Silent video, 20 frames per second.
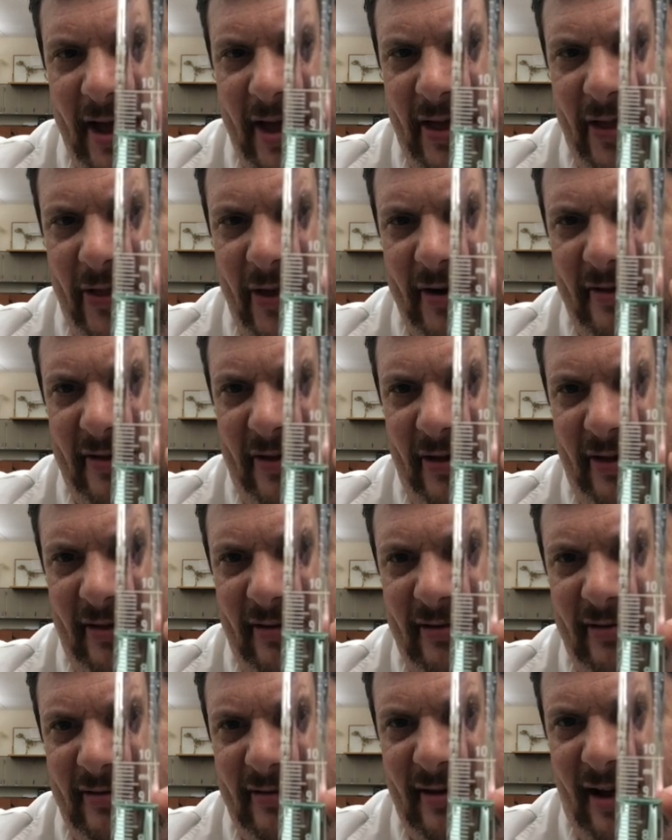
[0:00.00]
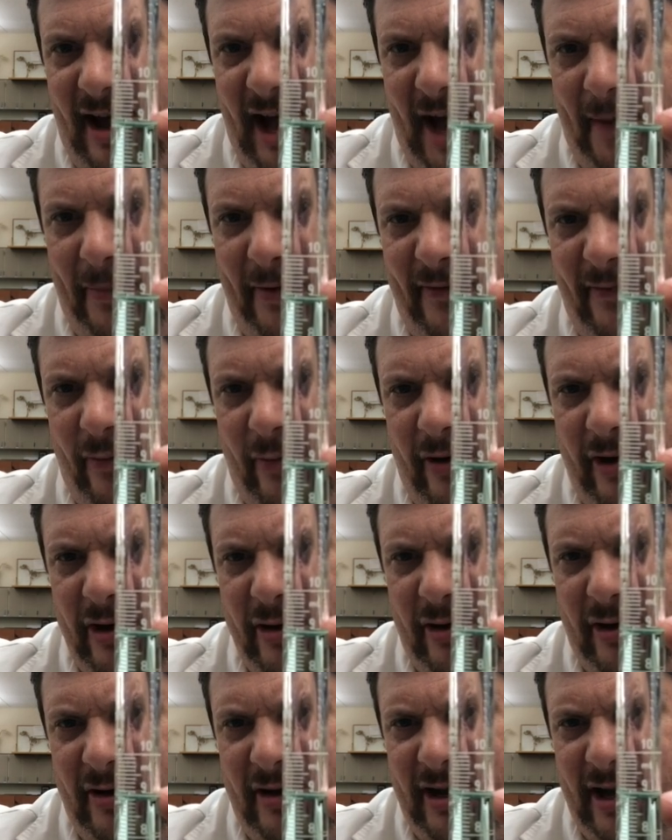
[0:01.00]
There's the top of where you
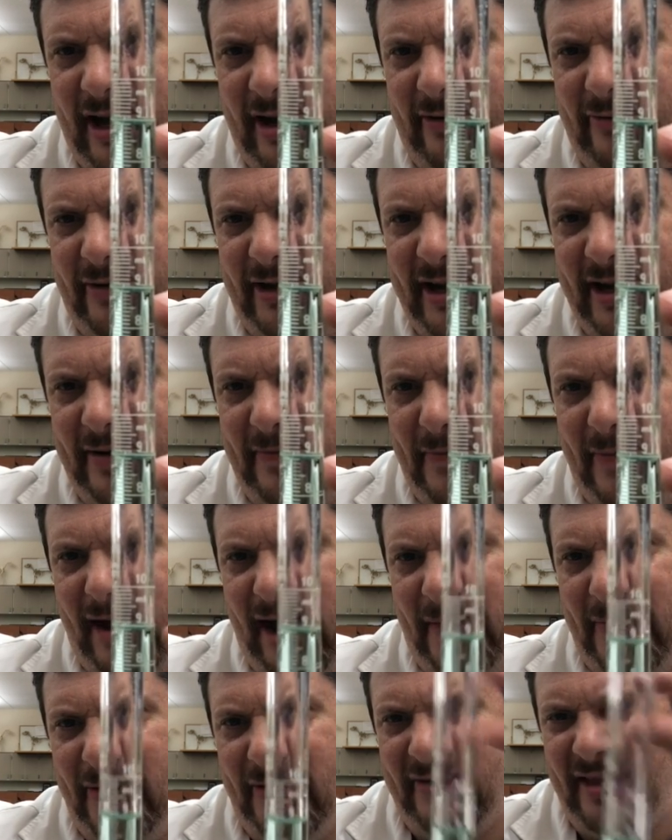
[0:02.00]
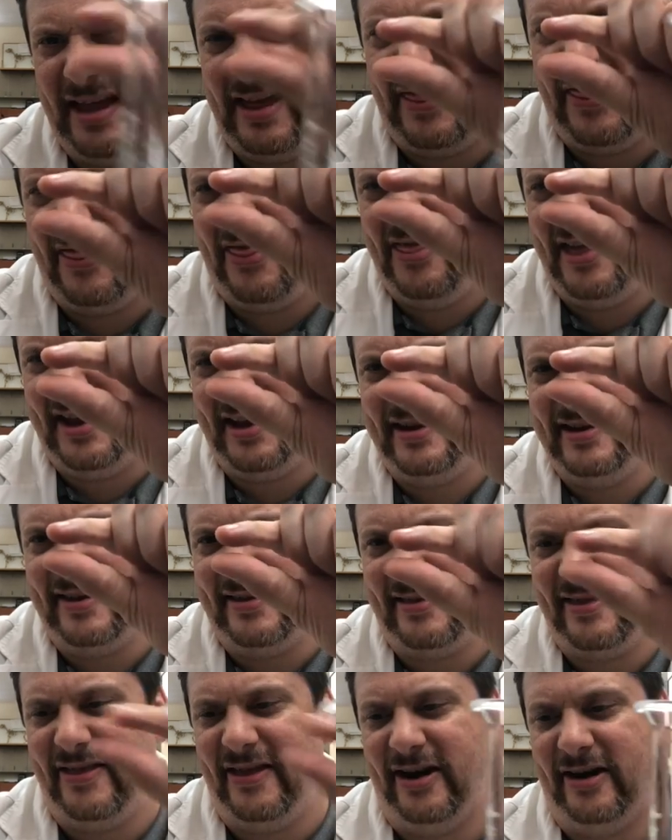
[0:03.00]
can kind of read and bottom. There's like a thickness
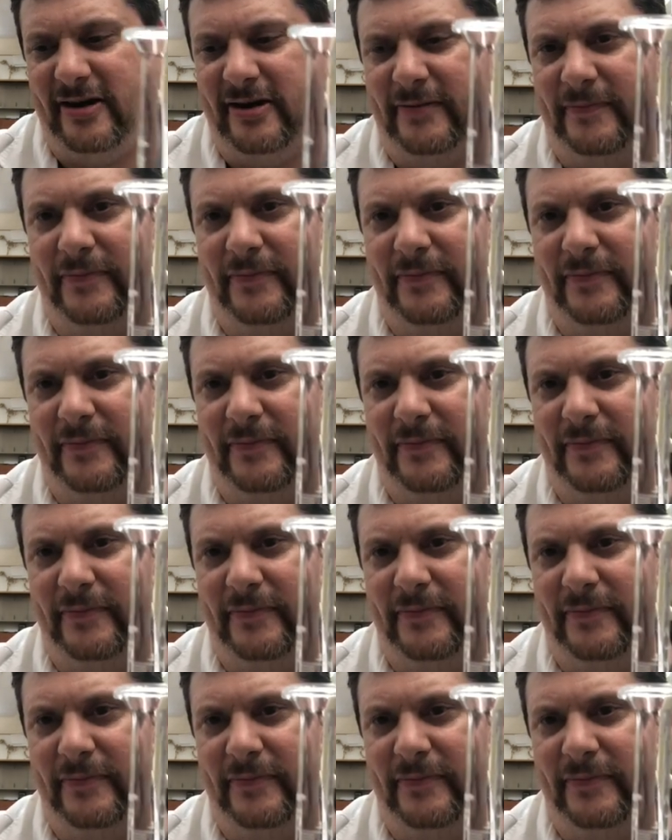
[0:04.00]
there.